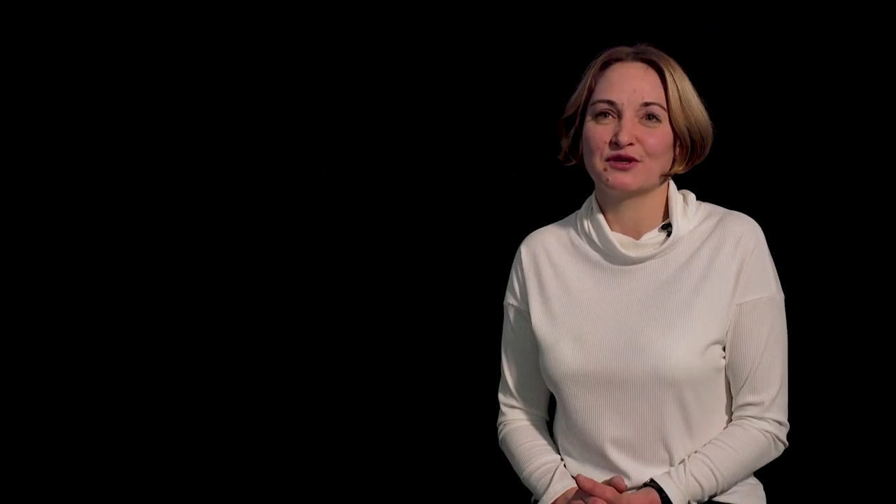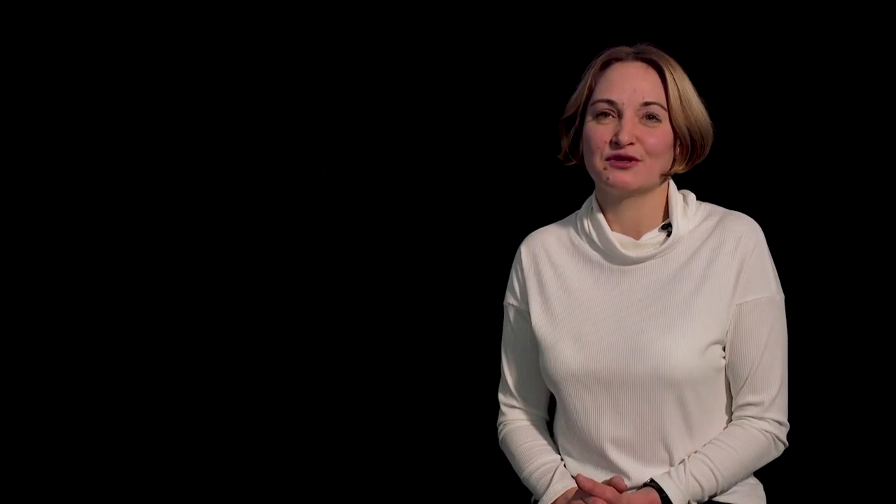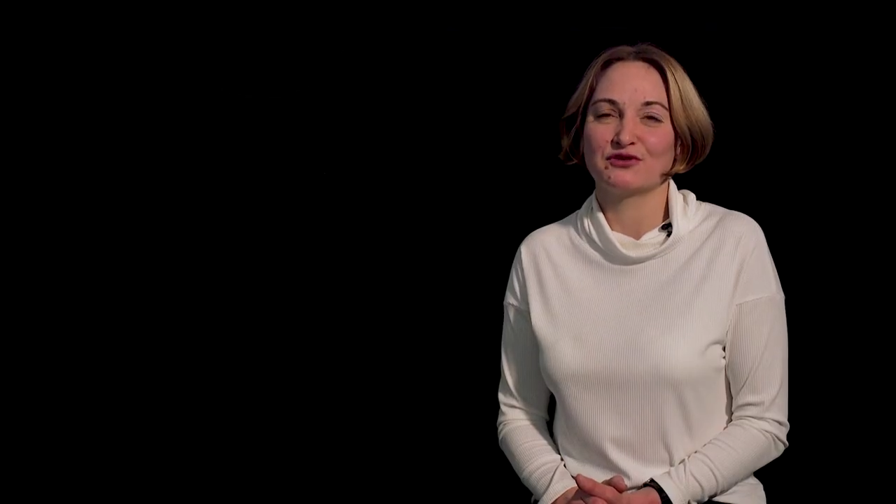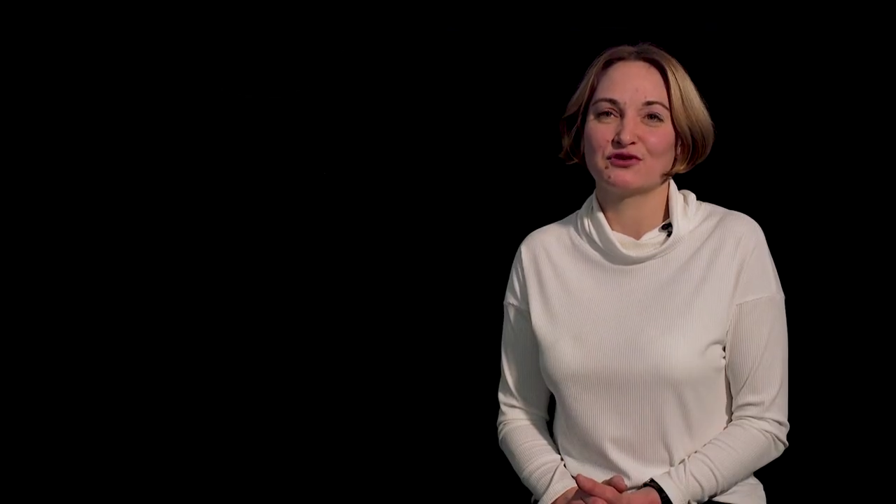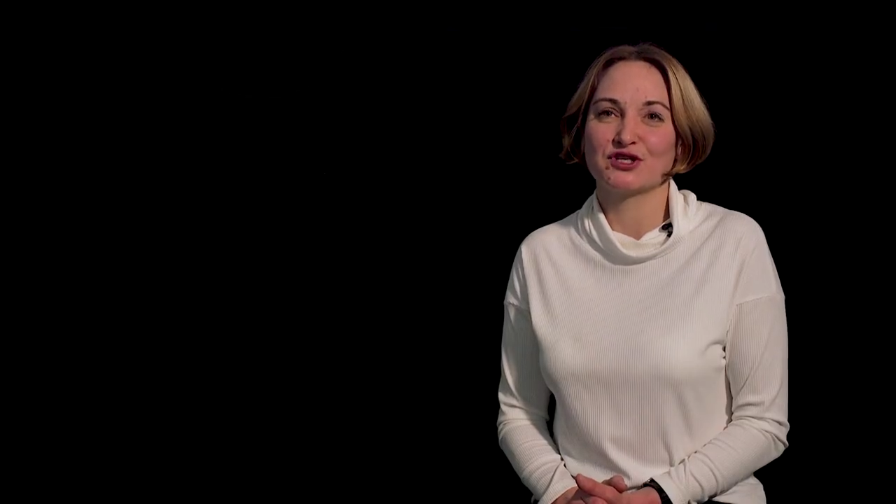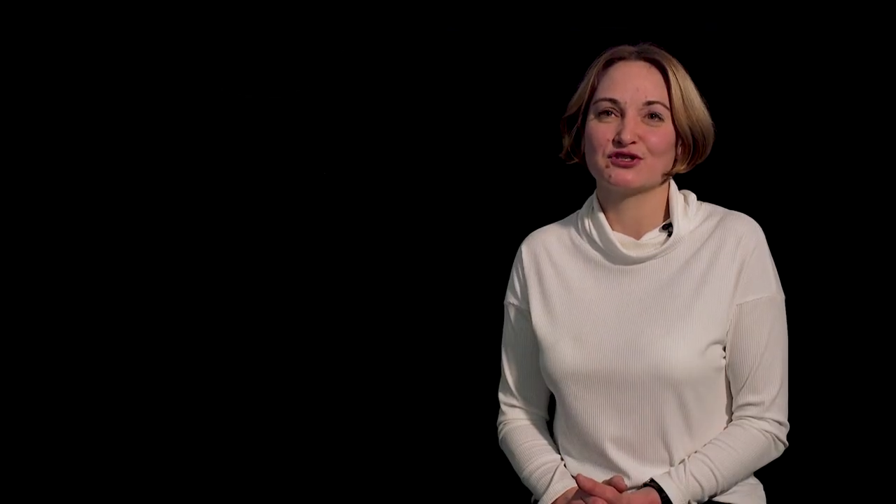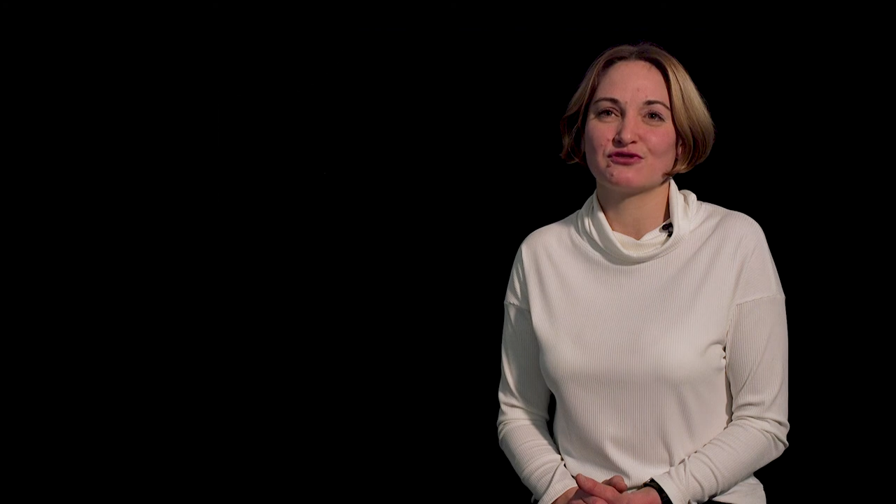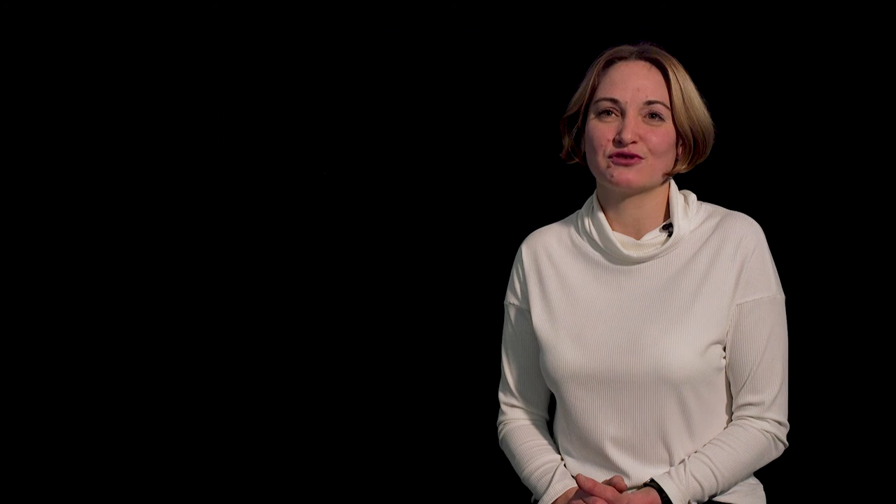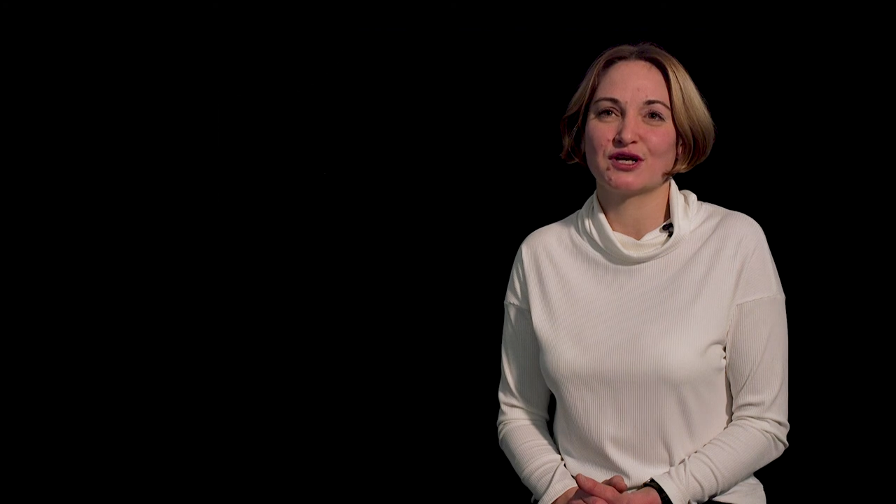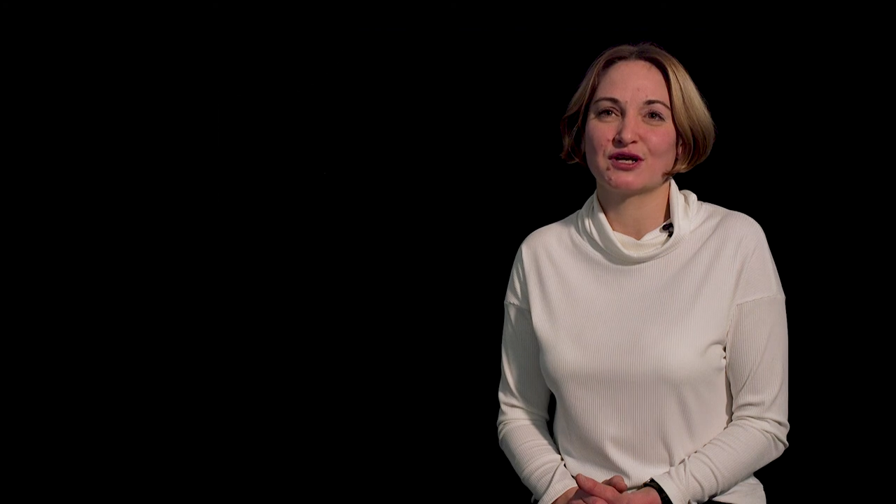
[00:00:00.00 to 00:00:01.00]

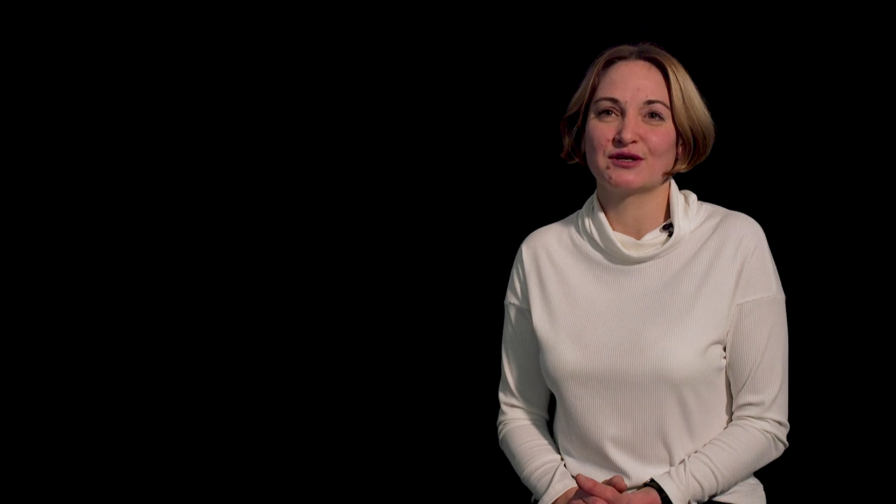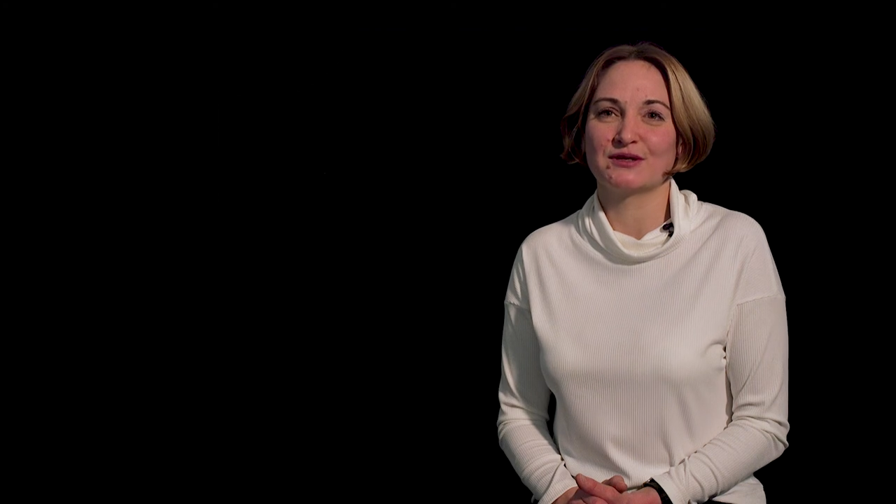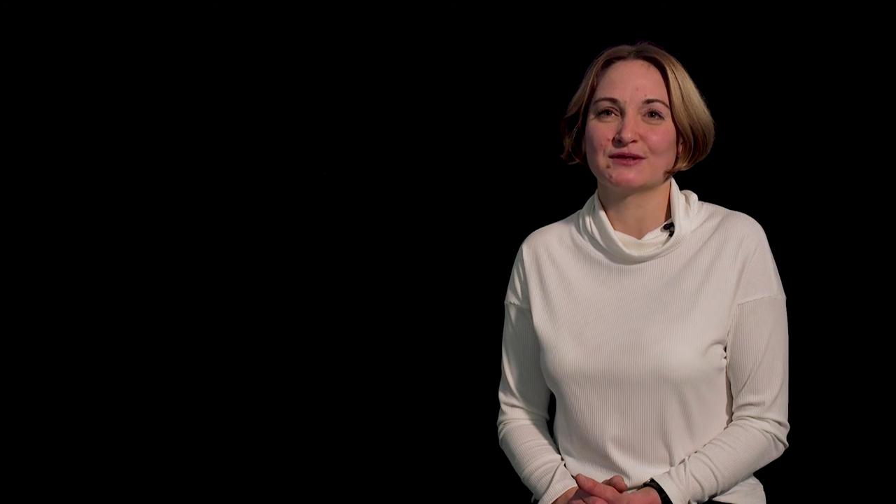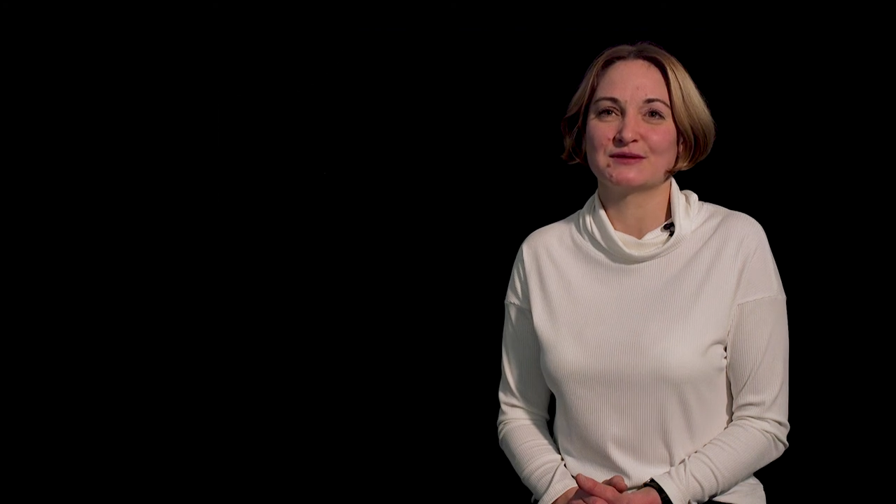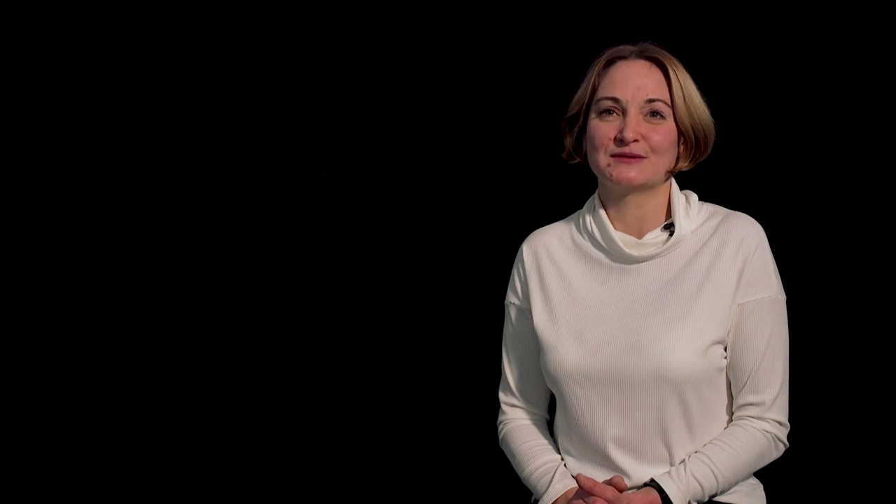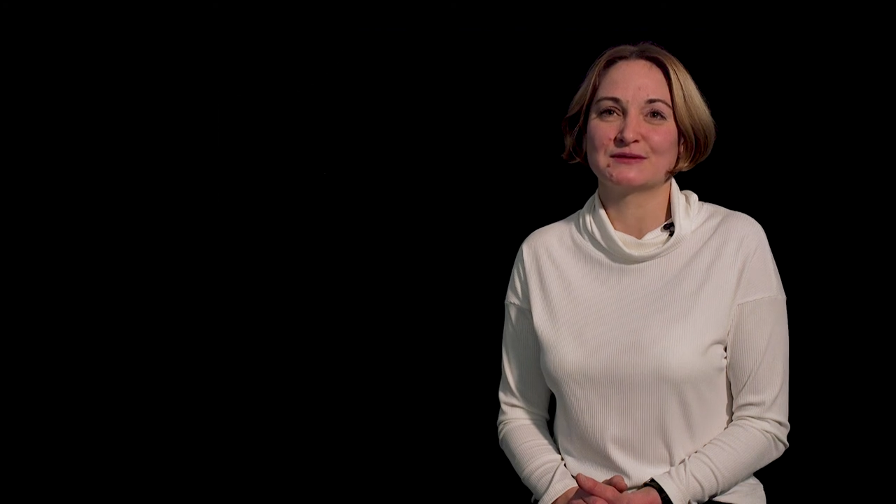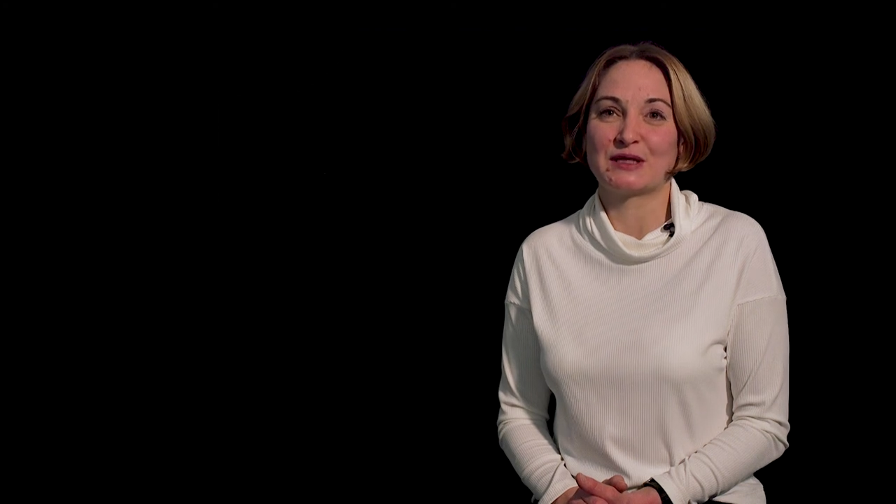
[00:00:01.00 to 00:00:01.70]
international uh,